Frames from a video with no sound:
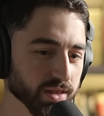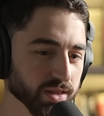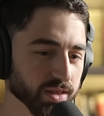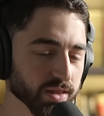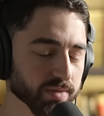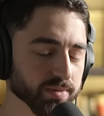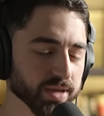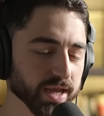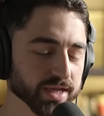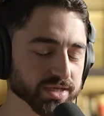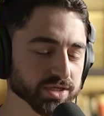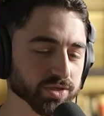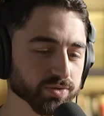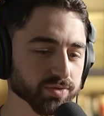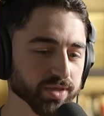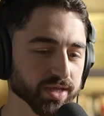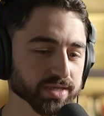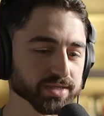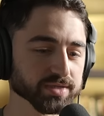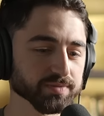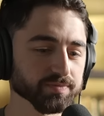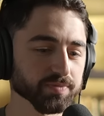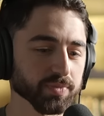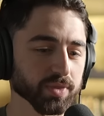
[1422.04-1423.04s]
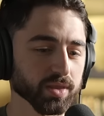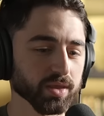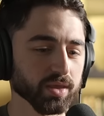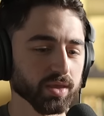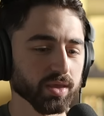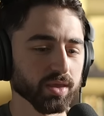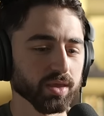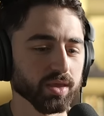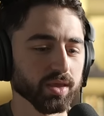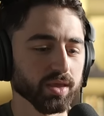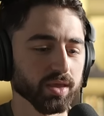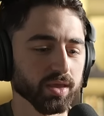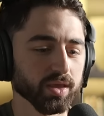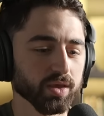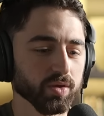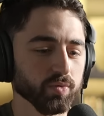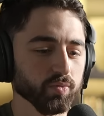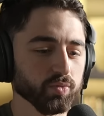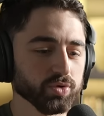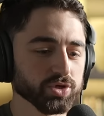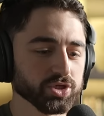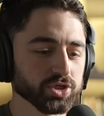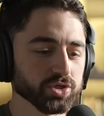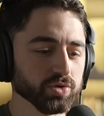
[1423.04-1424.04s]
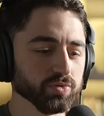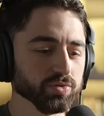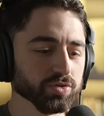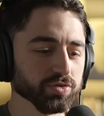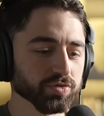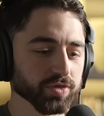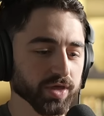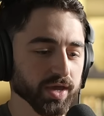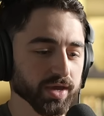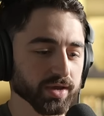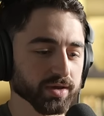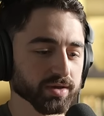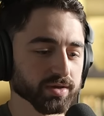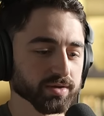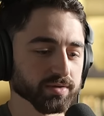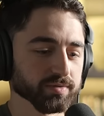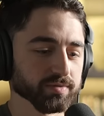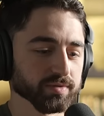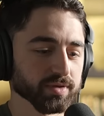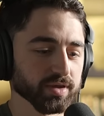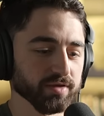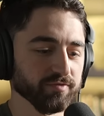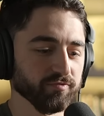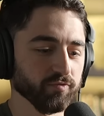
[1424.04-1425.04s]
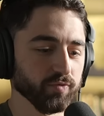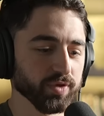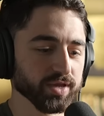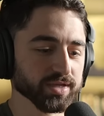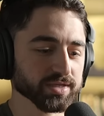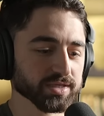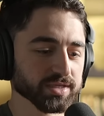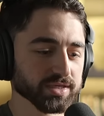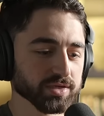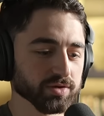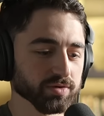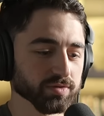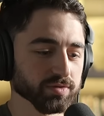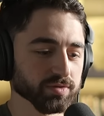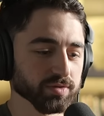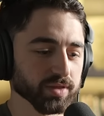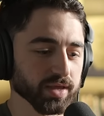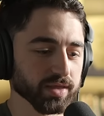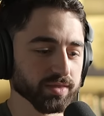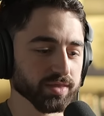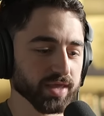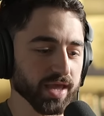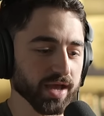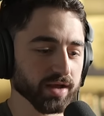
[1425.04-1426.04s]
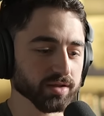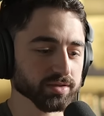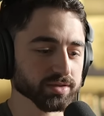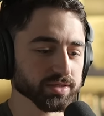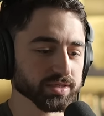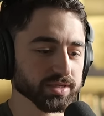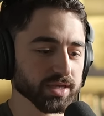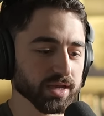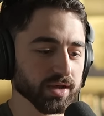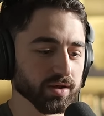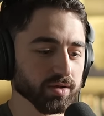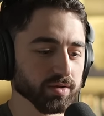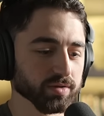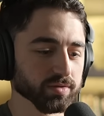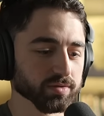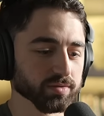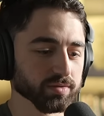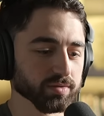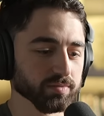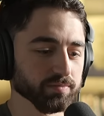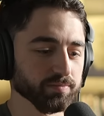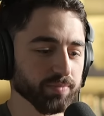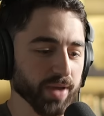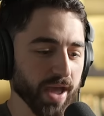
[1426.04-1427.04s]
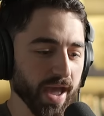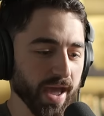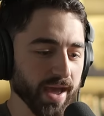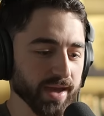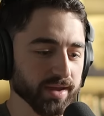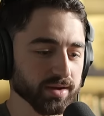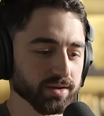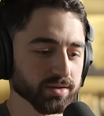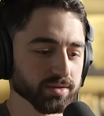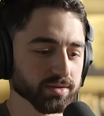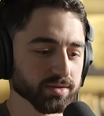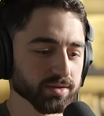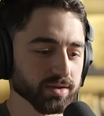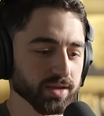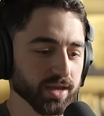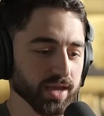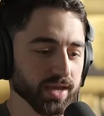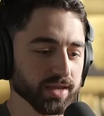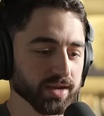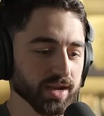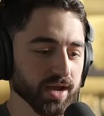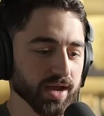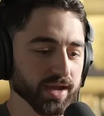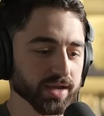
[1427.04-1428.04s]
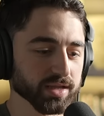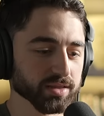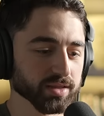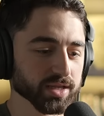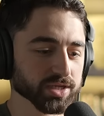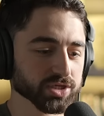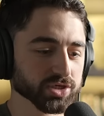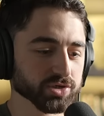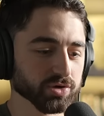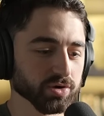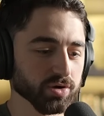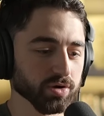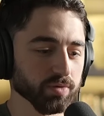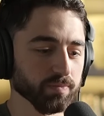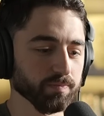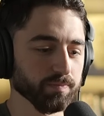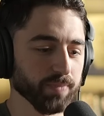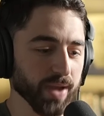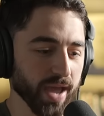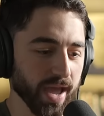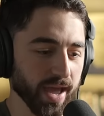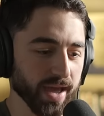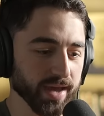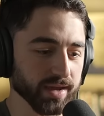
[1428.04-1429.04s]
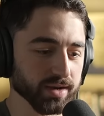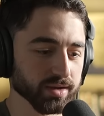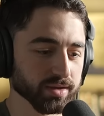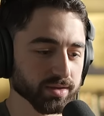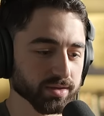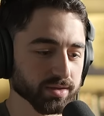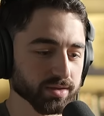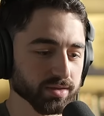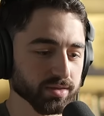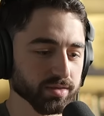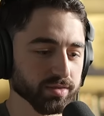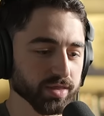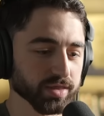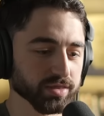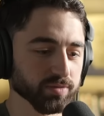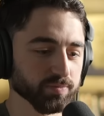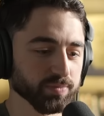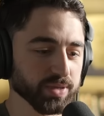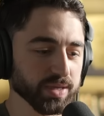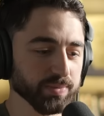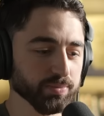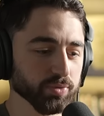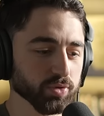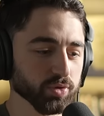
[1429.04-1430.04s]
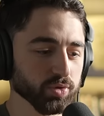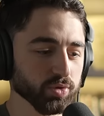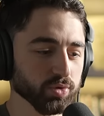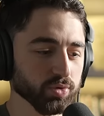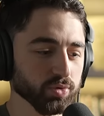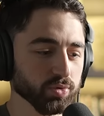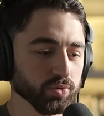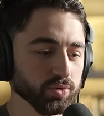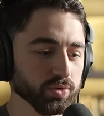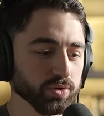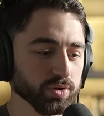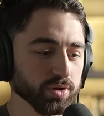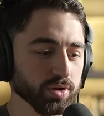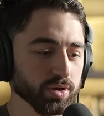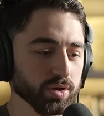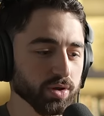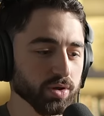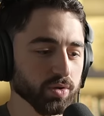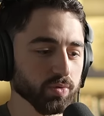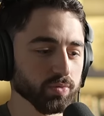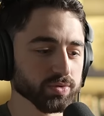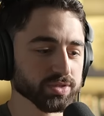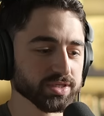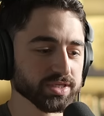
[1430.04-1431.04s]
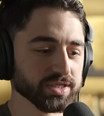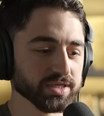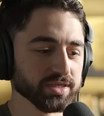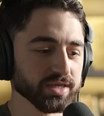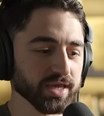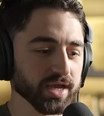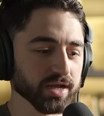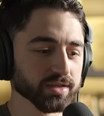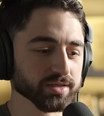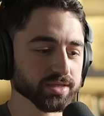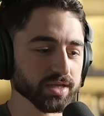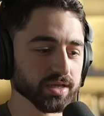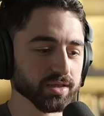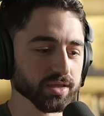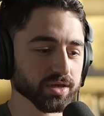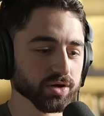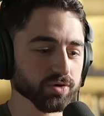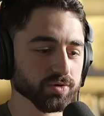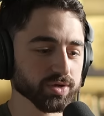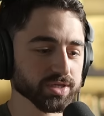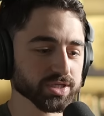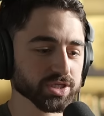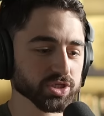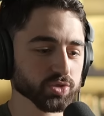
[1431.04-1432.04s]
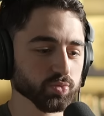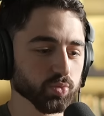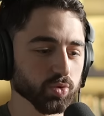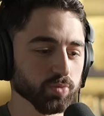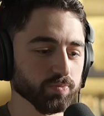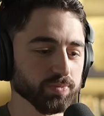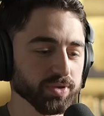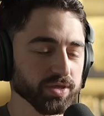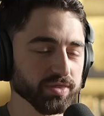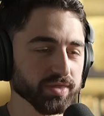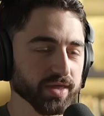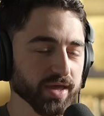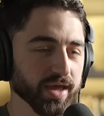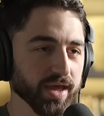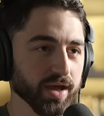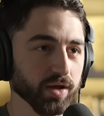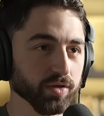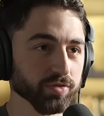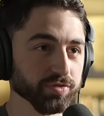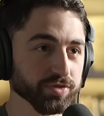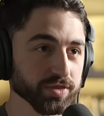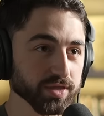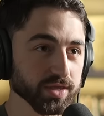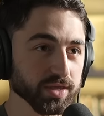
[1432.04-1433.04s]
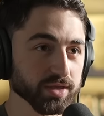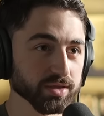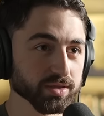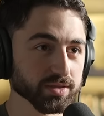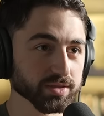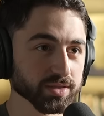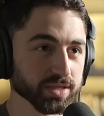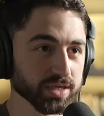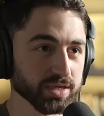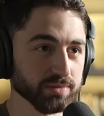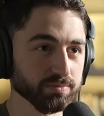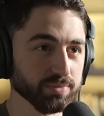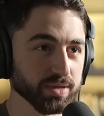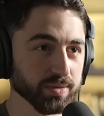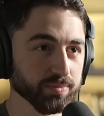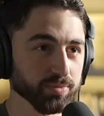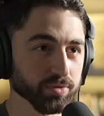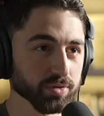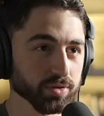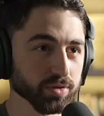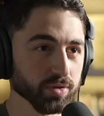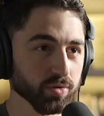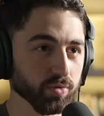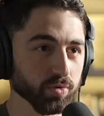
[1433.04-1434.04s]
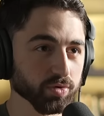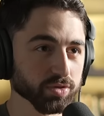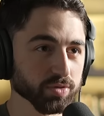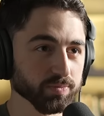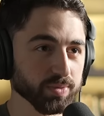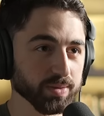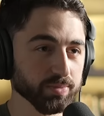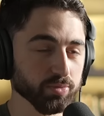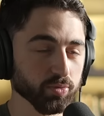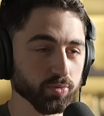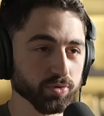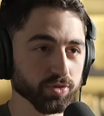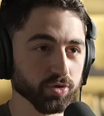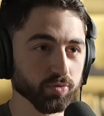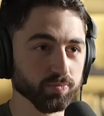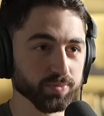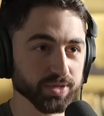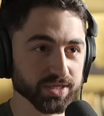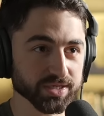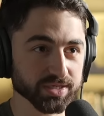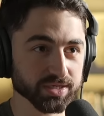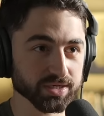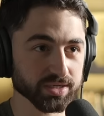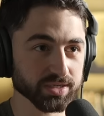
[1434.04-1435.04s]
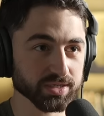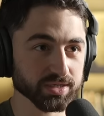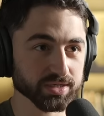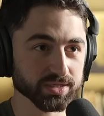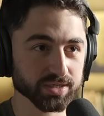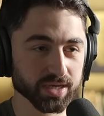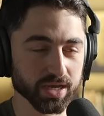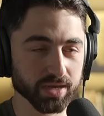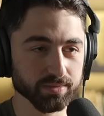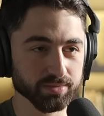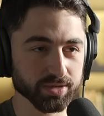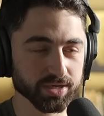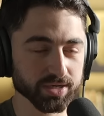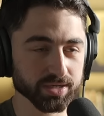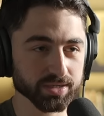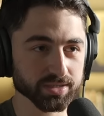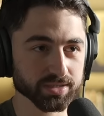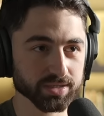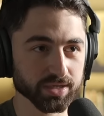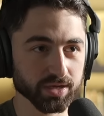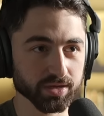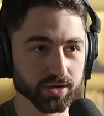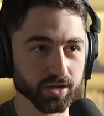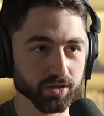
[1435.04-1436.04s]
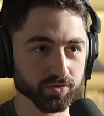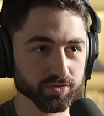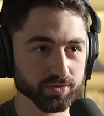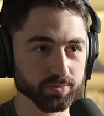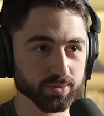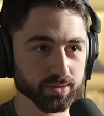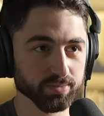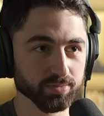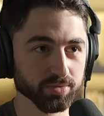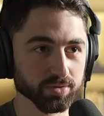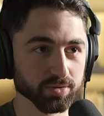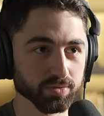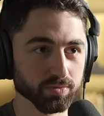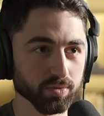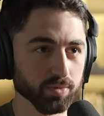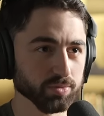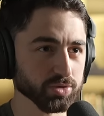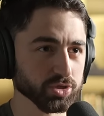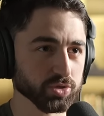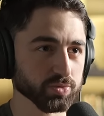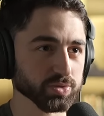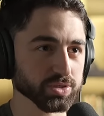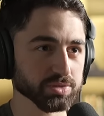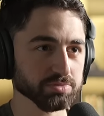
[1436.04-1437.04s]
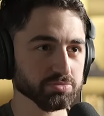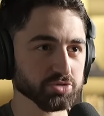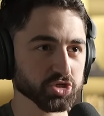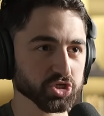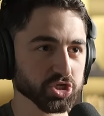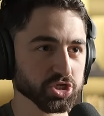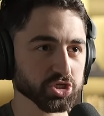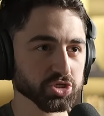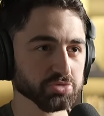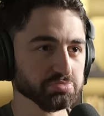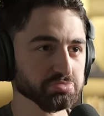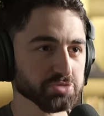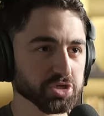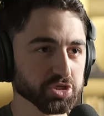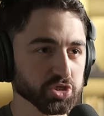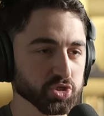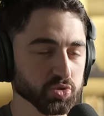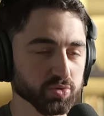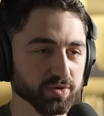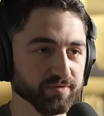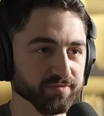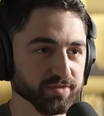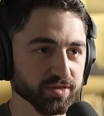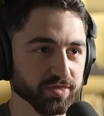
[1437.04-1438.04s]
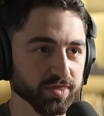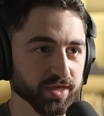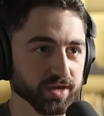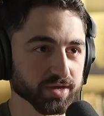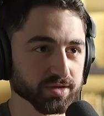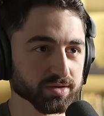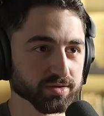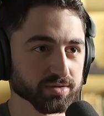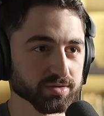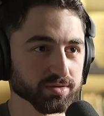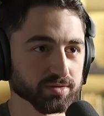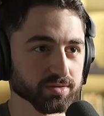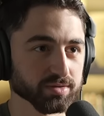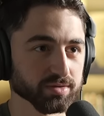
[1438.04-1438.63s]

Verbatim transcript: let me ask you this. Would you think if we consider the LDL bad and high cholesterol bad, that the people who would see the LDL increases would be the healthy, lean people or the people with obesity and diabetes, the unhealthy people? What would you in just intuitively think? I would